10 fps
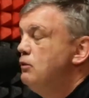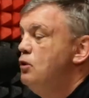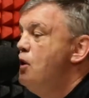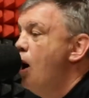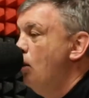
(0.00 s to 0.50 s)

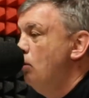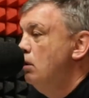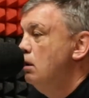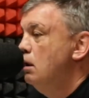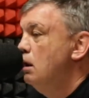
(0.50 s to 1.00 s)

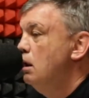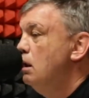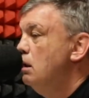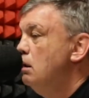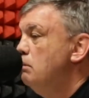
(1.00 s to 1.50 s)
No.
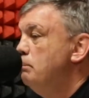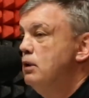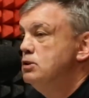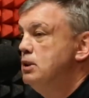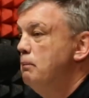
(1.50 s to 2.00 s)

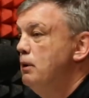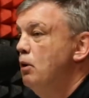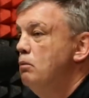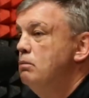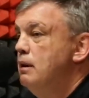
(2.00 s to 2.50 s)
Because there'd be
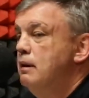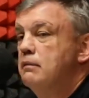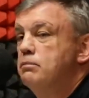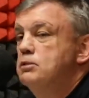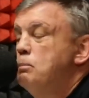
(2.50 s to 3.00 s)
no
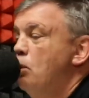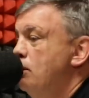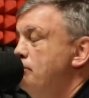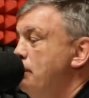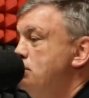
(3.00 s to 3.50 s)

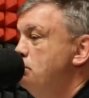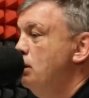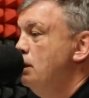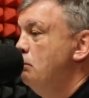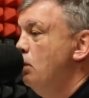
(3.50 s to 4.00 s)
sport of
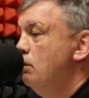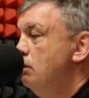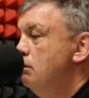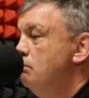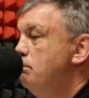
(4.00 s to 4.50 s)
baseball
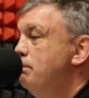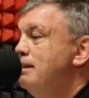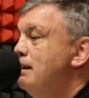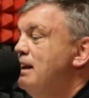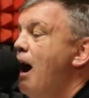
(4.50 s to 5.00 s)
anymore.
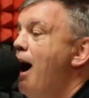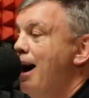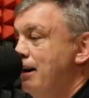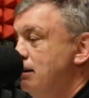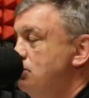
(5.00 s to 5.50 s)
They're
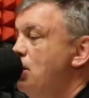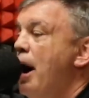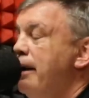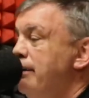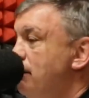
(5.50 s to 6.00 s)
gone,
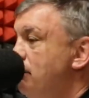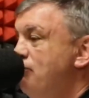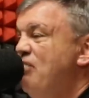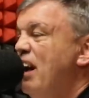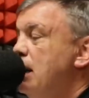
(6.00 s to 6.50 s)
done,
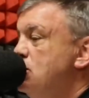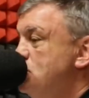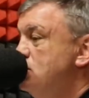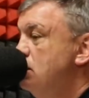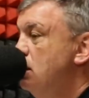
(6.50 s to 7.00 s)

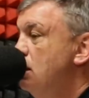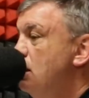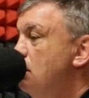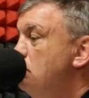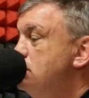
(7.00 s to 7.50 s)
finished.
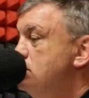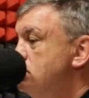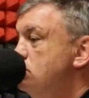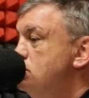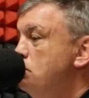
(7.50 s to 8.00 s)
But
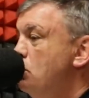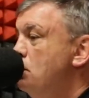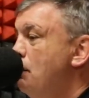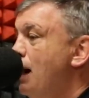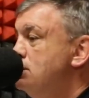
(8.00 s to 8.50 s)
there's still a
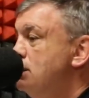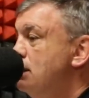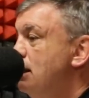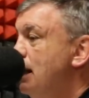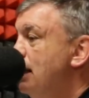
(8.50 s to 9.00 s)
sport of
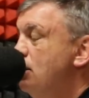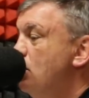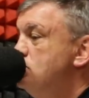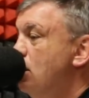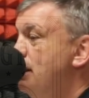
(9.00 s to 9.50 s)
boxing, and it
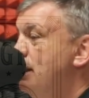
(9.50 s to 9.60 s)
goes